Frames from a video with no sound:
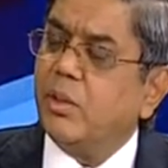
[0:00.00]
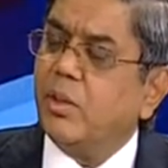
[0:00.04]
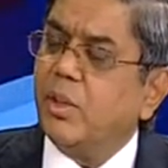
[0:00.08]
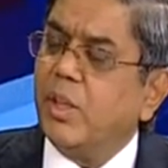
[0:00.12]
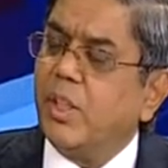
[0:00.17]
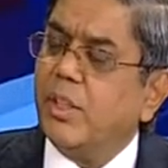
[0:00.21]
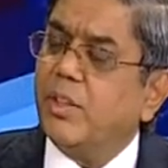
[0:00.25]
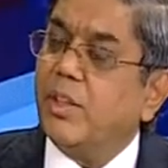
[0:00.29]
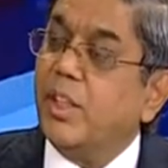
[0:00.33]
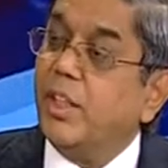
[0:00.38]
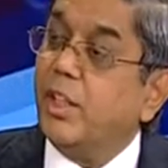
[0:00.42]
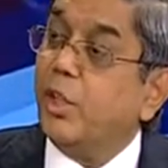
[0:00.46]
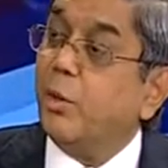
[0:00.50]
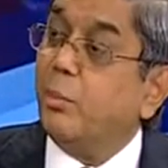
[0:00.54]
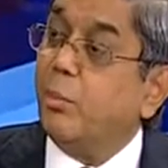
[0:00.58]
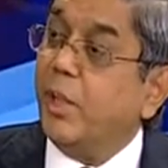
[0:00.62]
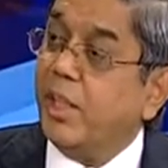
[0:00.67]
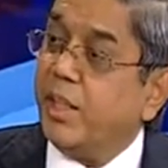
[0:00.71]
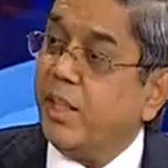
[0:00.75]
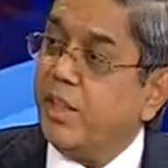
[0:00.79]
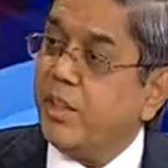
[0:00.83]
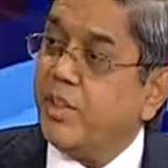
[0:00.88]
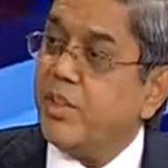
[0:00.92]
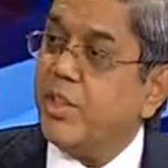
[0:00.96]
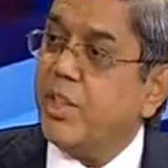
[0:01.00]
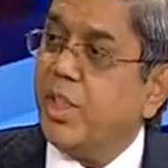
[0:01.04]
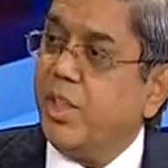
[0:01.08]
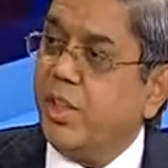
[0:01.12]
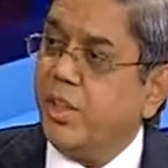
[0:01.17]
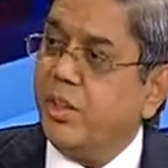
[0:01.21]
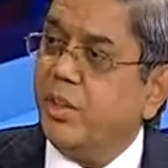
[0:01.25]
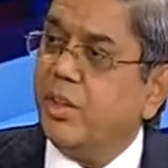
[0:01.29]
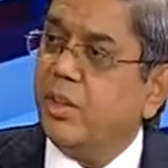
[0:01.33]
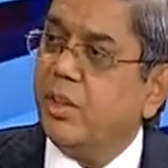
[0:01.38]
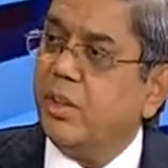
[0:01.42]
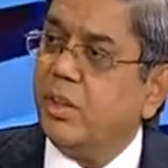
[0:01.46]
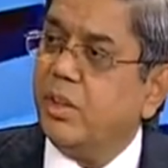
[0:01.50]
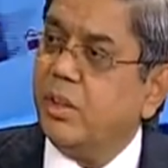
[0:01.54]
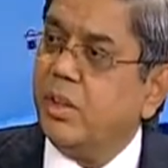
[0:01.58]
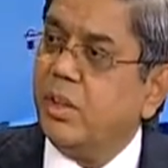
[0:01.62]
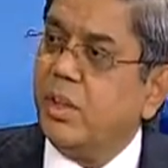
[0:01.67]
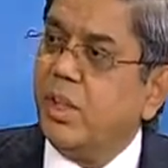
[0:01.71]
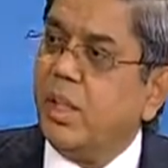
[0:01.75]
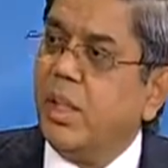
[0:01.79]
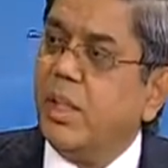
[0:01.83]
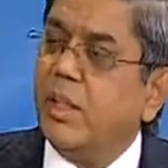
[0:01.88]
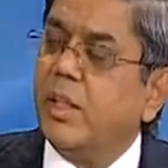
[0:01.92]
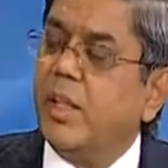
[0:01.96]
So that sentiment has changed,
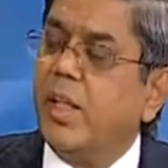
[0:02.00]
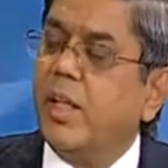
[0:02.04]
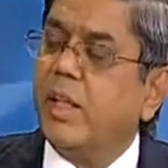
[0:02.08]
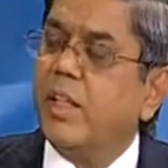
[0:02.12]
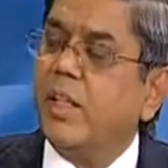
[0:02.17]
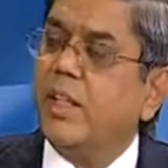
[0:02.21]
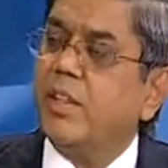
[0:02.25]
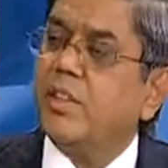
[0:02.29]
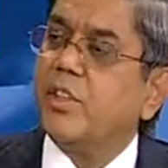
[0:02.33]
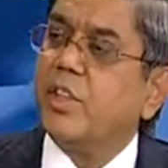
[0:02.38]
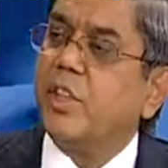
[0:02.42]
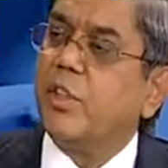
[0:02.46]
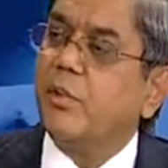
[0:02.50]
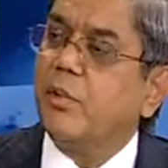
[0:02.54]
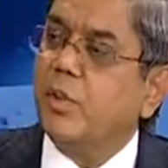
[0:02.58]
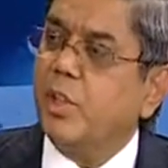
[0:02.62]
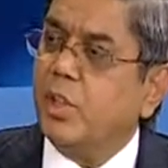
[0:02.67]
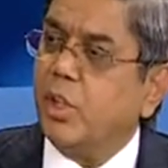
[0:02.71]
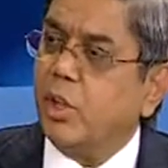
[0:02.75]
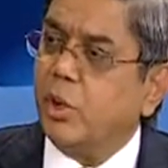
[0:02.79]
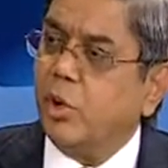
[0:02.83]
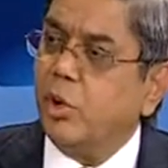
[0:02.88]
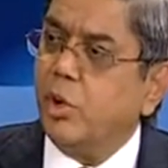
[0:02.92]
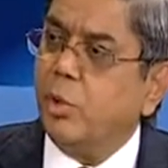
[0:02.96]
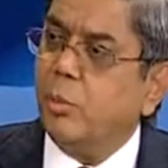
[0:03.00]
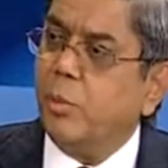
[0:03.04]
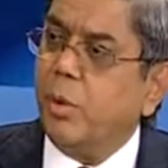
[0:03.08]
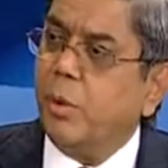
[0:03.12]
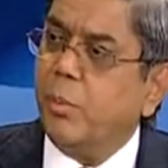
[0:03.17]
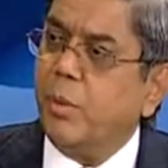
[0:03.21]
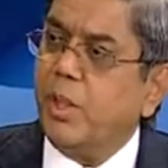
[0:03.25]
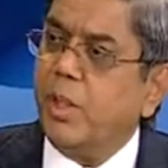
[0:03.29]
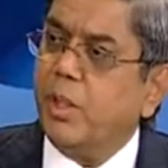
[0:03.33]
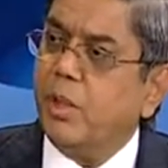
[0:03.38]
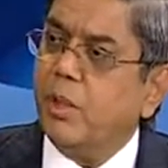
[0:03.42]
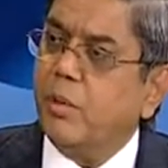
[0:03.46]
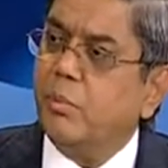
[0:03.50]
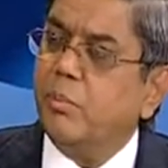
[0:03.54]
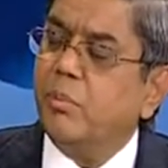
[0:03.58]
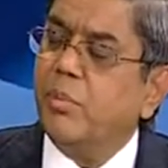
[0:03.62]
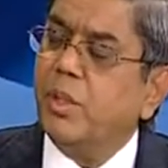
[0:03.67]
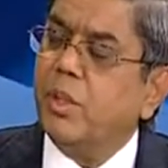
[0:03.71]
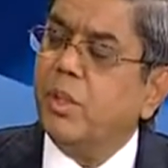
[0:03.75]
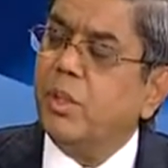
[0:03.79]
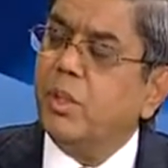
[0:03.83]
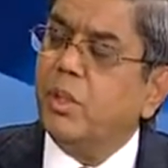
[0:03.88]
and that has given the good momentum.